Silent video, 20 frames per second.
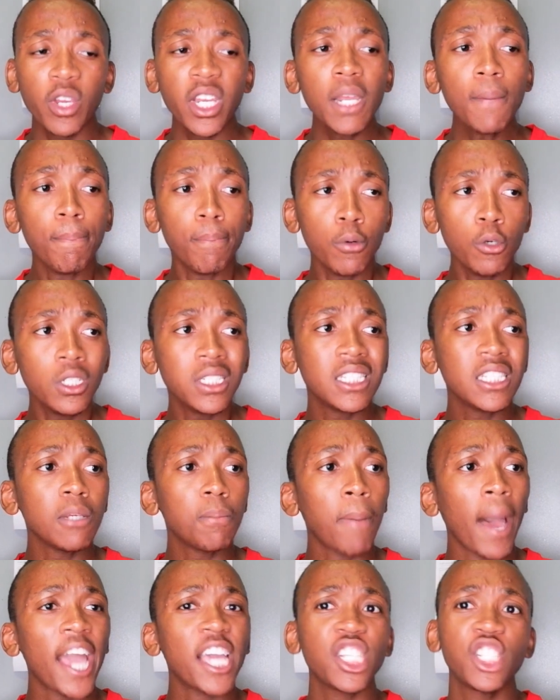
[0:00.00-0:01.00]
boosted
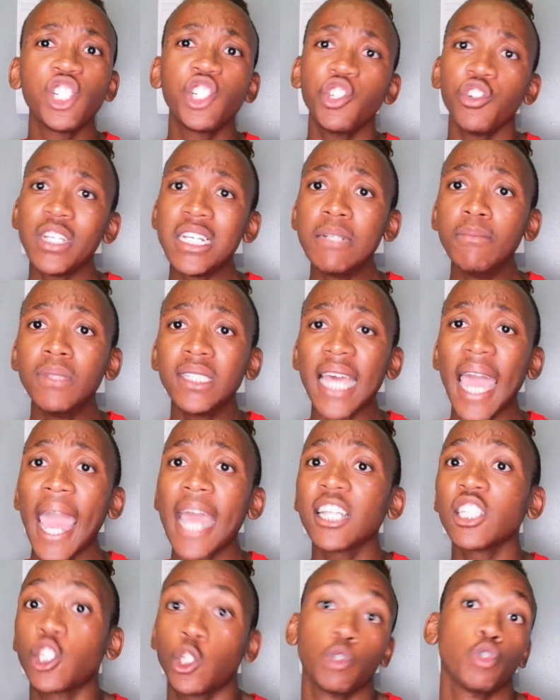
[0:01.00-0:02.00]
by streams
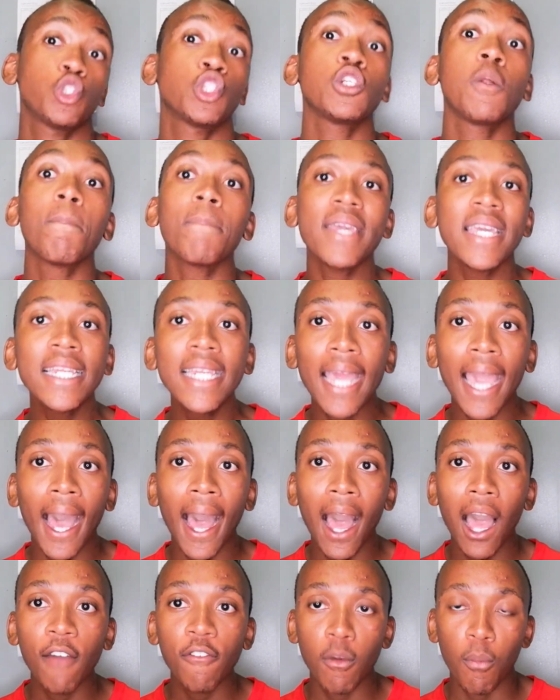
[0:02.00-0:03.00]
and social
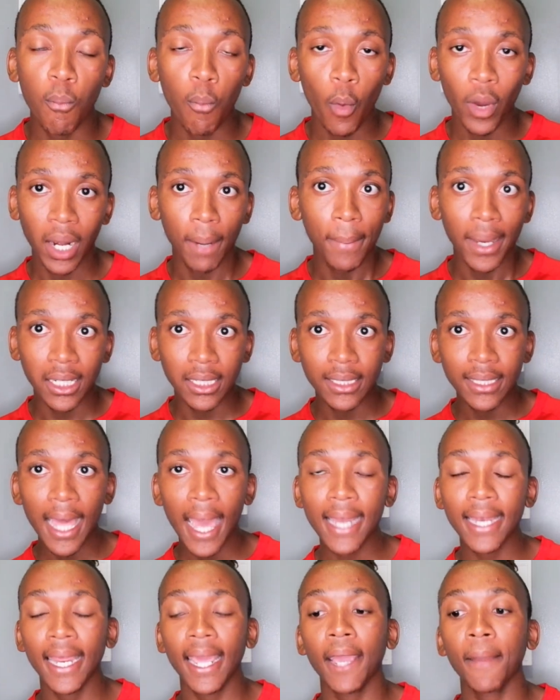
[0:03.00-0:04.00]
media, from what I'm
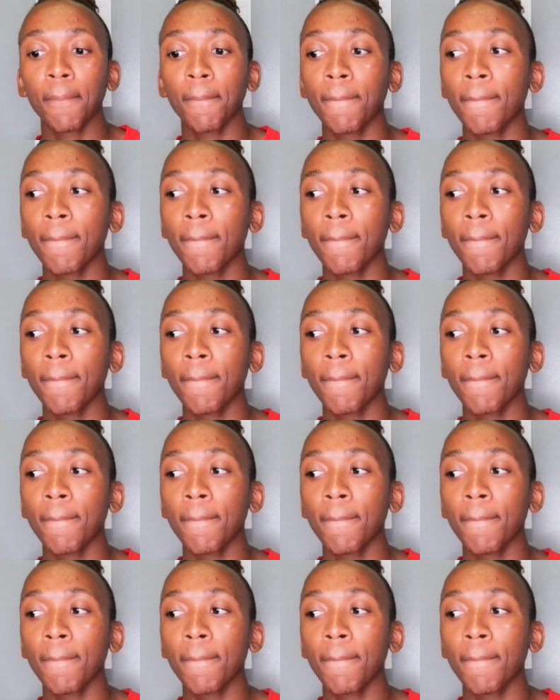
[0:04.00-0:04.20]
understanding.